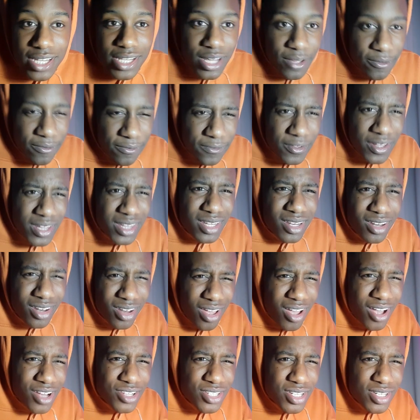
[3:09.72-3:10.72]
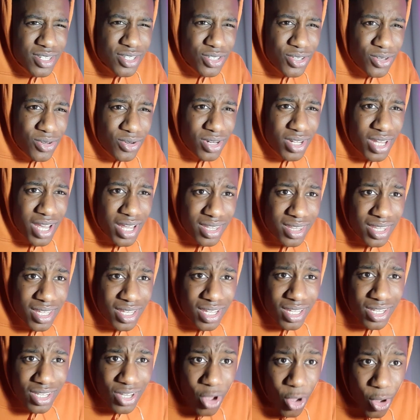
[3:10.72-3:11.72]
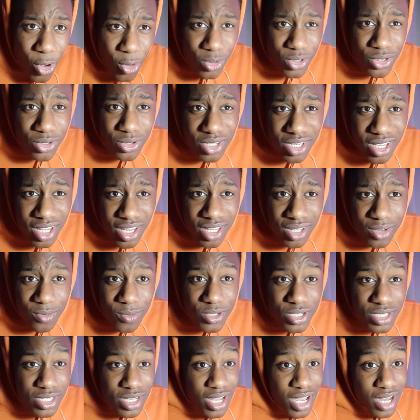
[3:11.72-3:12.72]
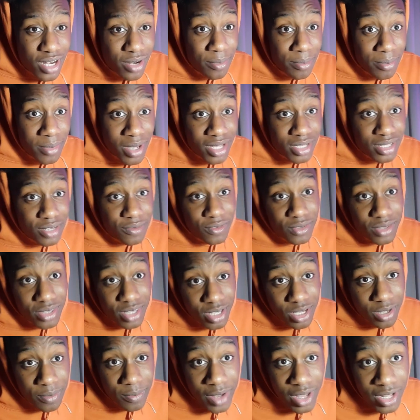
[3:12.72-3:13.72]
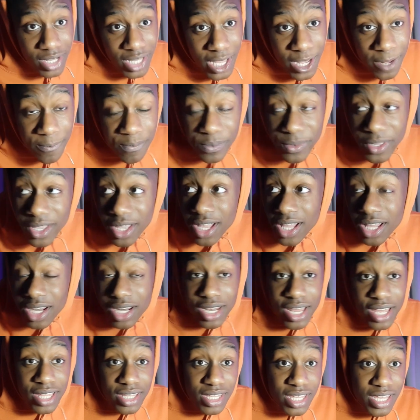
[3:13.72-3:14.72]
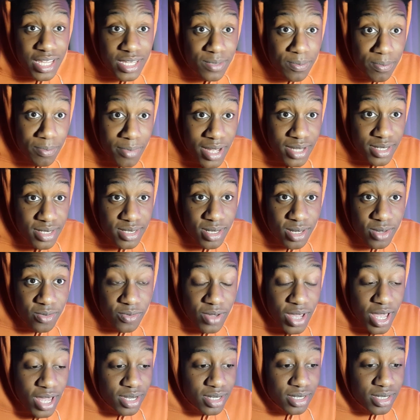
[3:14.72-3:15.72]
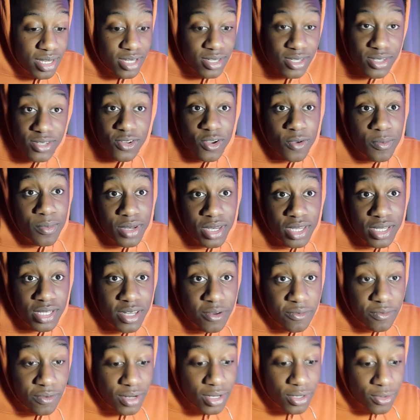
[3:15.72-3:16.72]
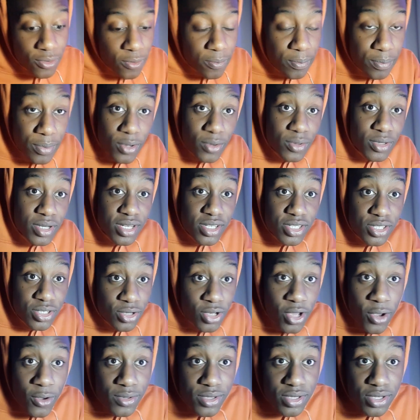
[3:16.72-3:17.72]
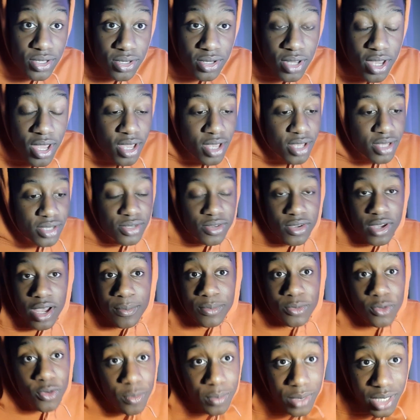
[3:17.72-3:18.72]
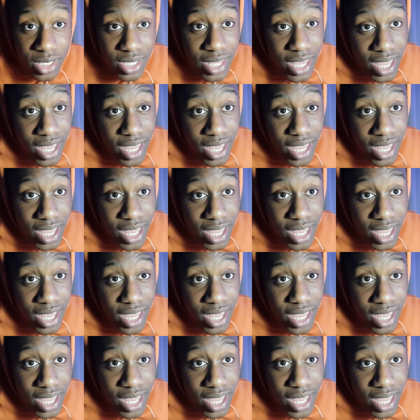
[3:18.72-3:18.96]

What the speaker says: the 5th largest uni I think in the whole UK, which is kind of mad if you think about that. Like, it's massive and there's so many different little buildings you go to. So I'm normally in the